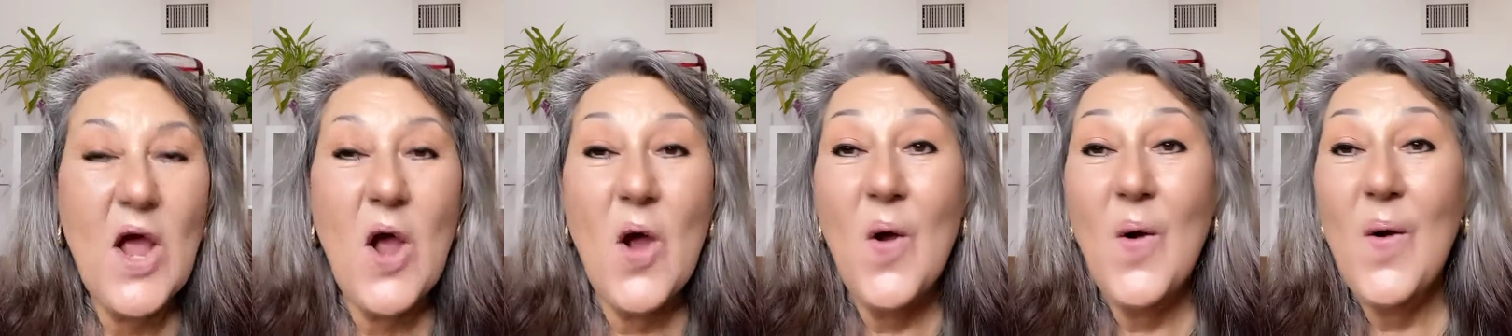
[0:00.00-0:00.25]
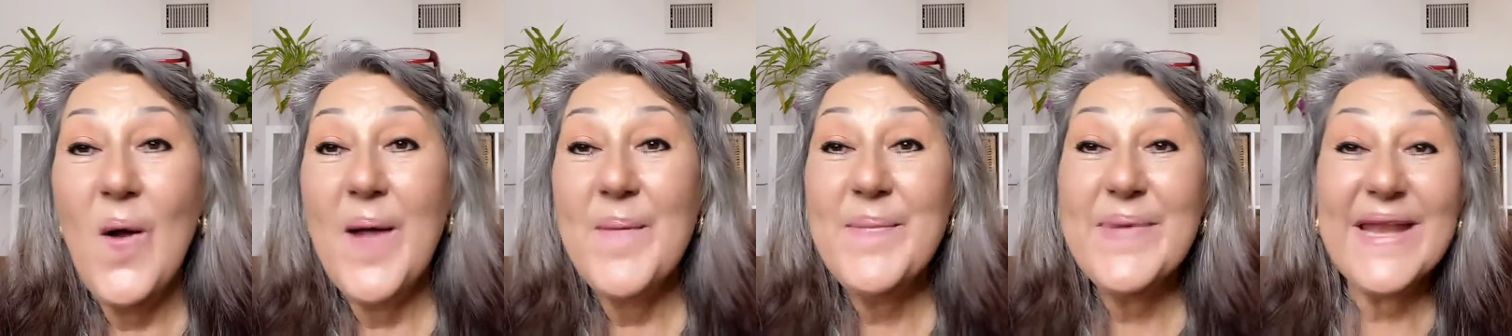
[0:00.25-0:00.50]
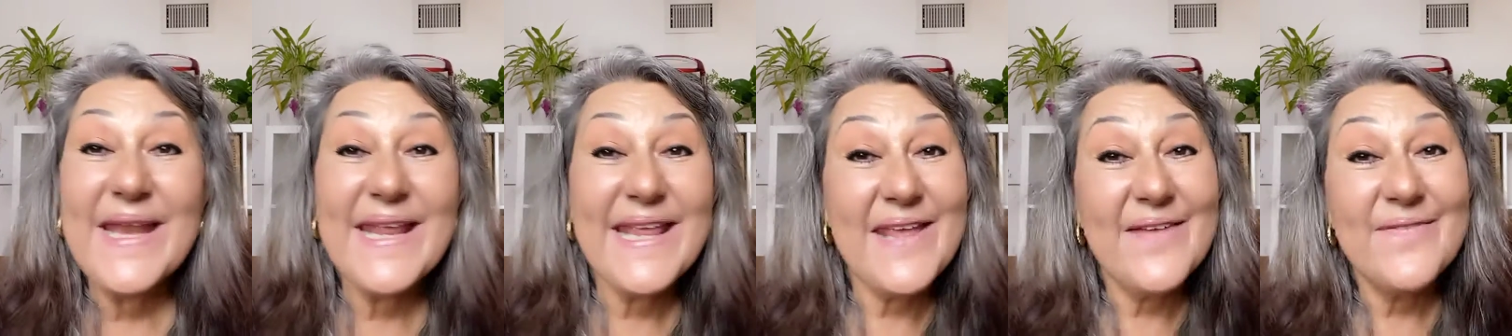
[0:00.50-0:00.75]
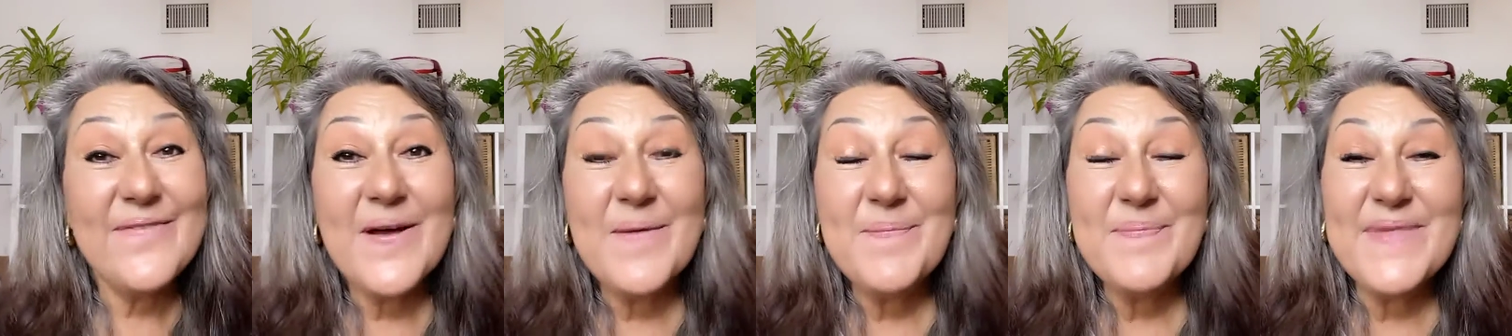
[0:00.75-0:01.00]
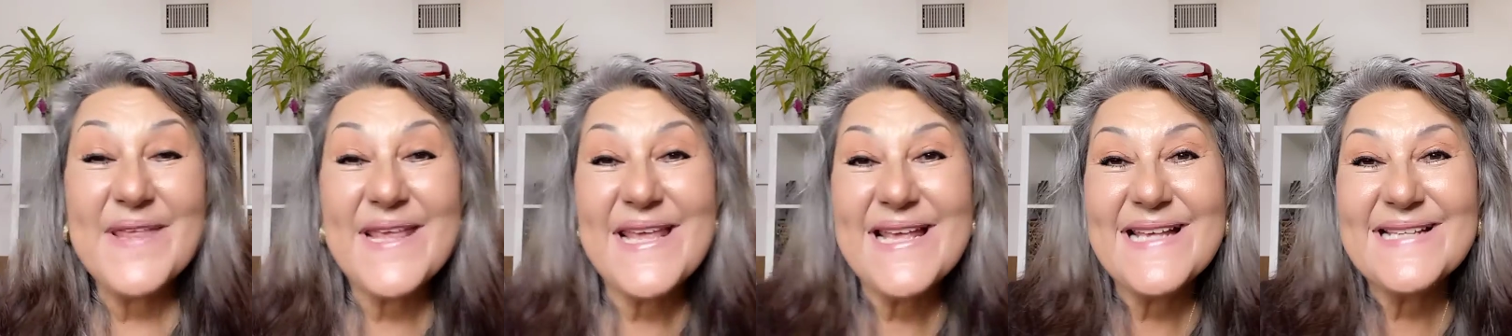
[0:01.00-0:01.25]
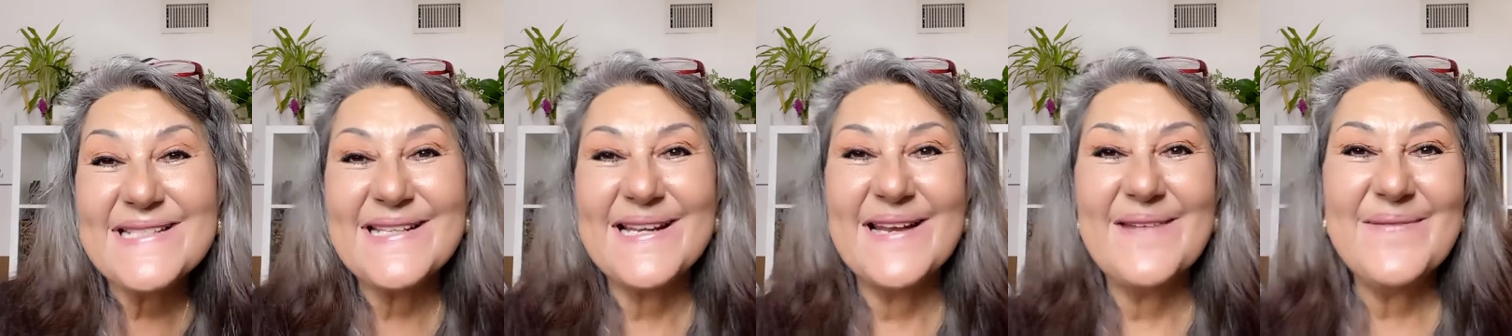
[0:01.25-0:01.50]
"Oh, I'm going to give up
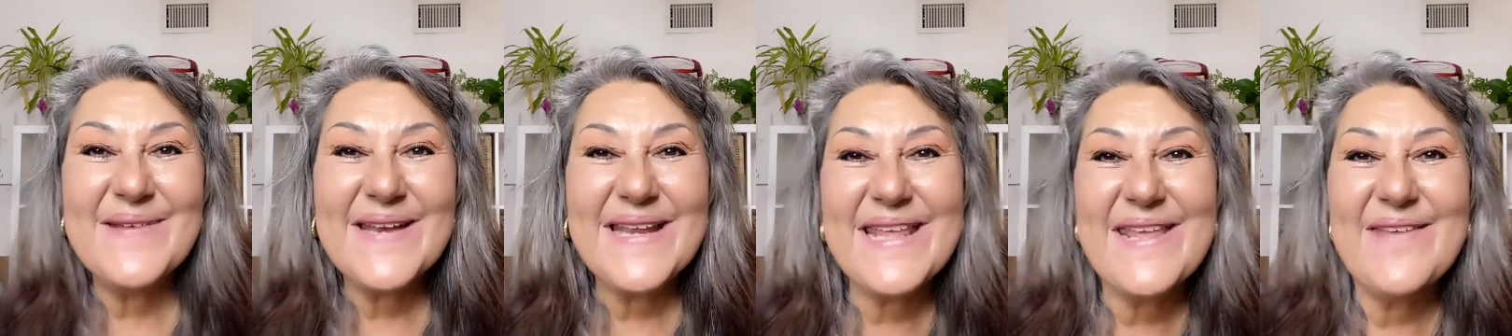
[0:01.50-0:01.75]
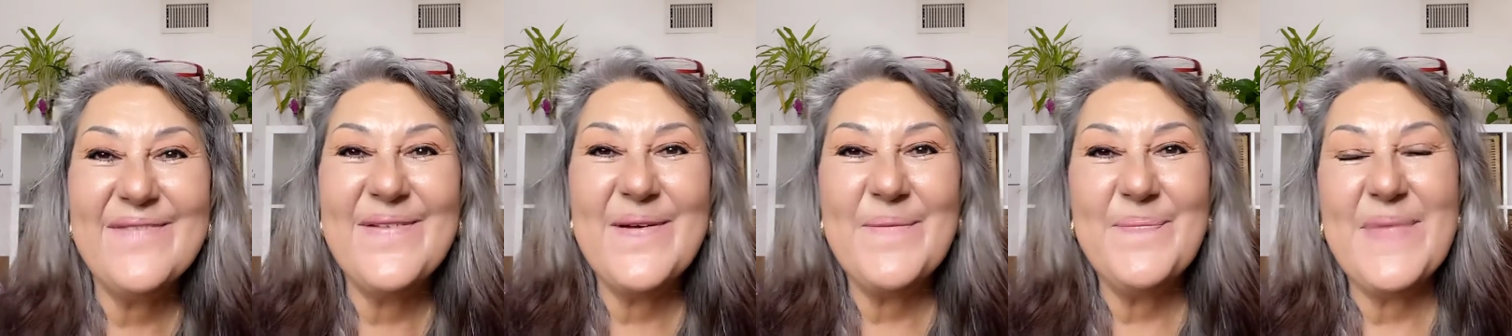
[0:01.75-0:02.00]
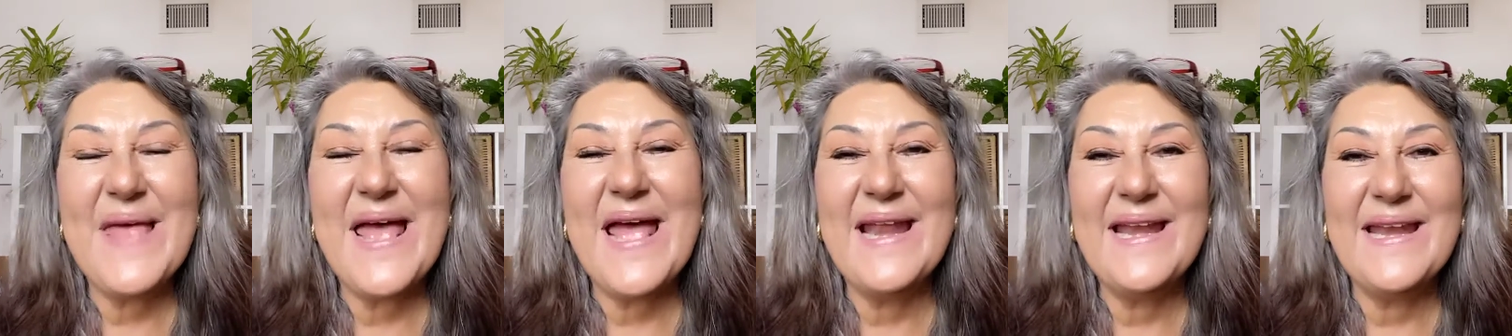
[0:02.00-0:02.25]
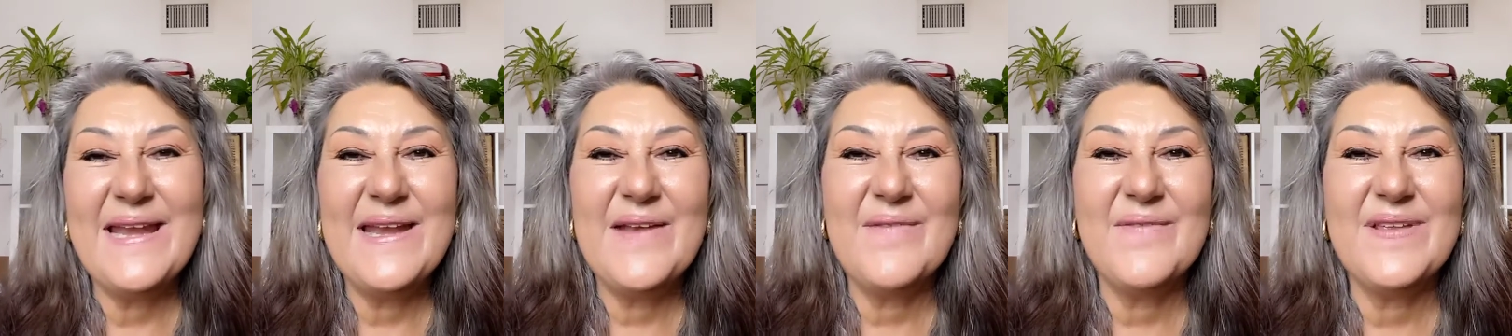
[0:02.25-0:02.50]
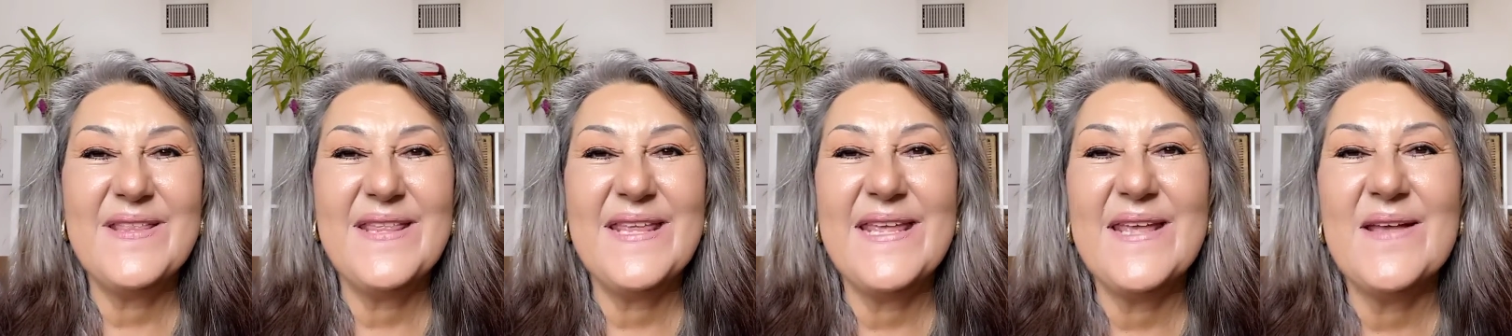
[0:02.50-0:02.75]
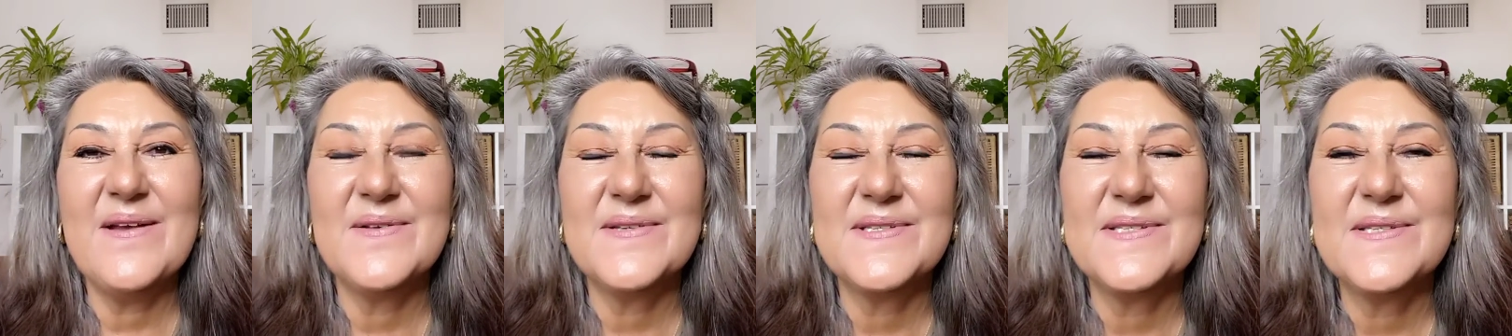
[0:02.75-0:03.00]
this and I'm going to give up that and
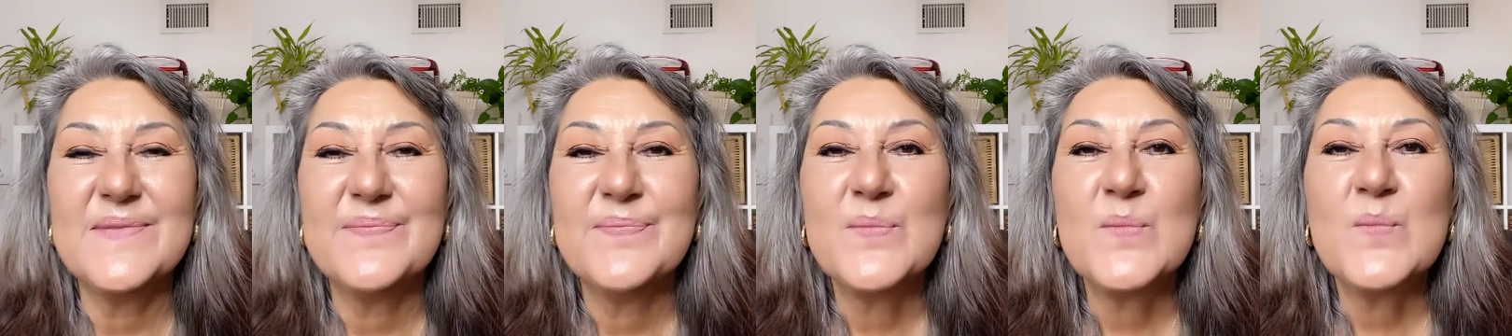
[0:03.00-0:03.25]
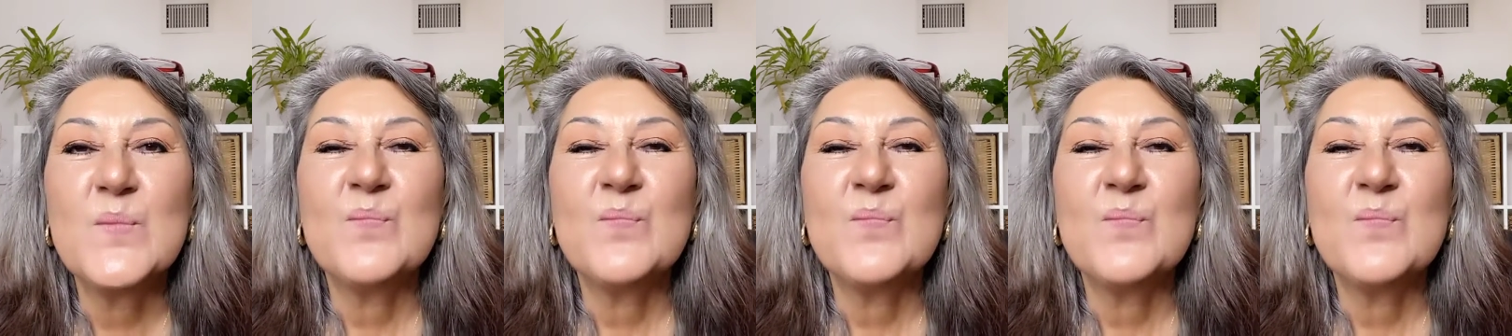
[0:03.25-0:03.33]
everything else."